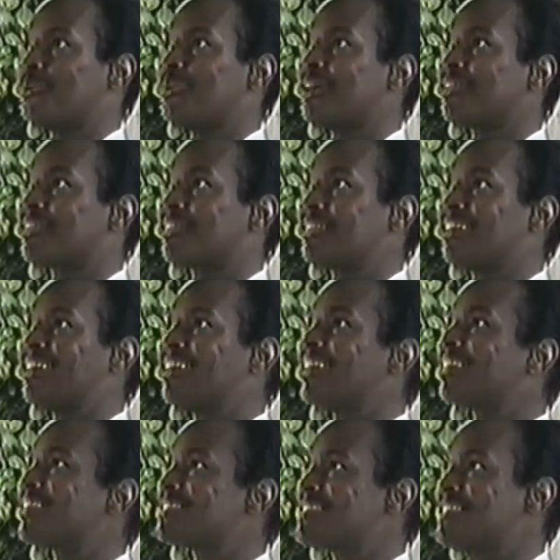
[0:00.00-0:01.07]
what the
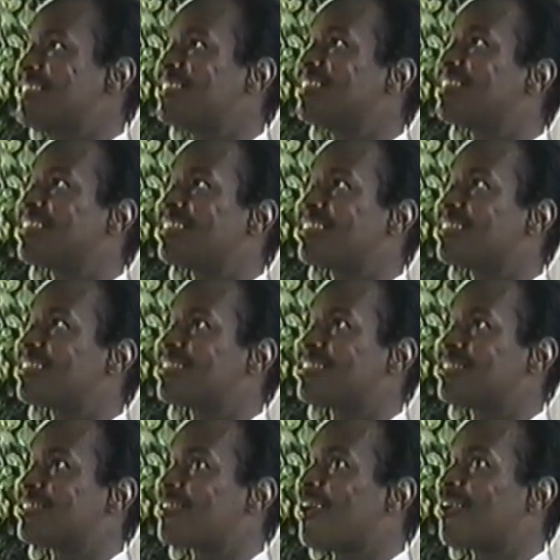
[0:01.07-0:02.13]
hell is he
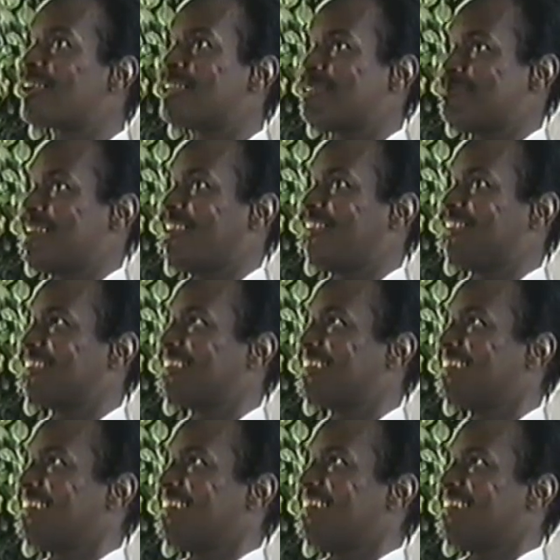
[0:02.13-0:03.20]
talking about? Uh
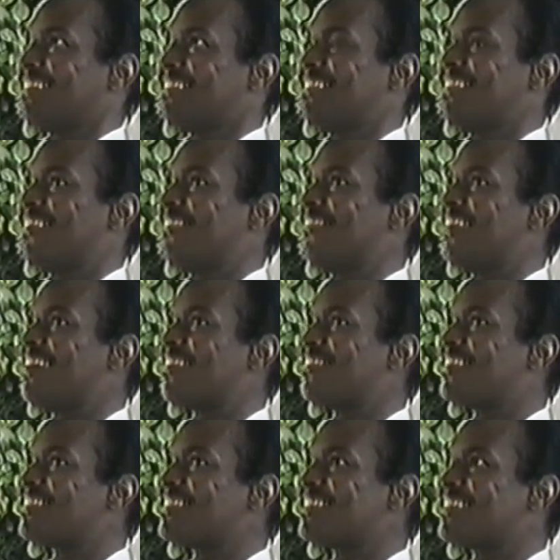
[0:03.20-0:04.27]
-huh. You know,
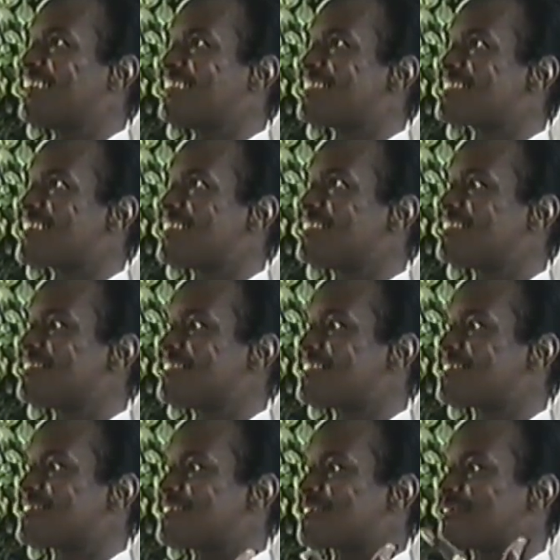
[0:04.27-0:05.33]
where did he get this idea
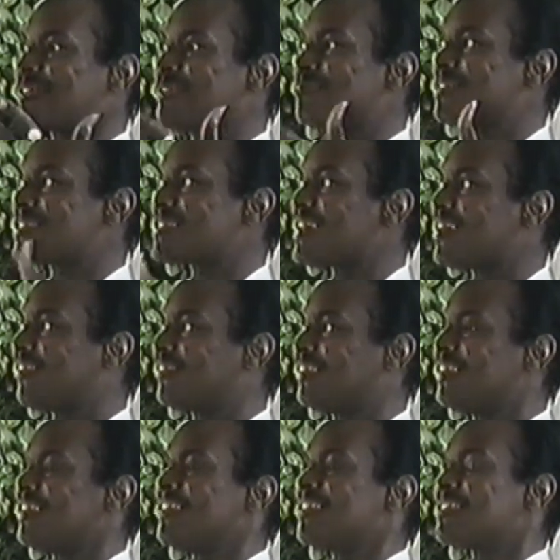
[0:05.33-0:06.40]
just to scream this out?
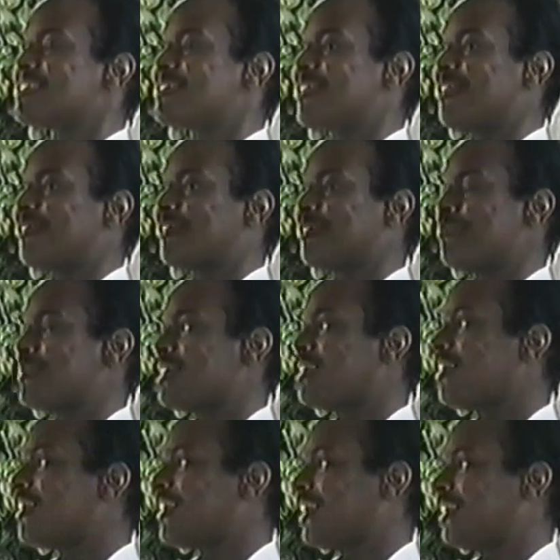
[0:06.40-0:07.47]
Mm -hmm. So from then
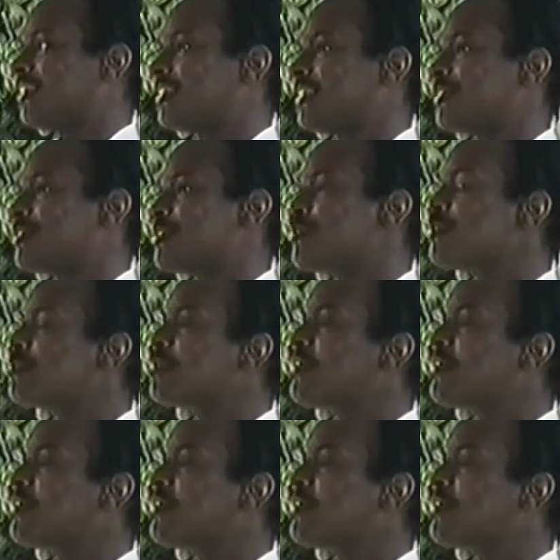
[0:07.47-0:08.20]
on, during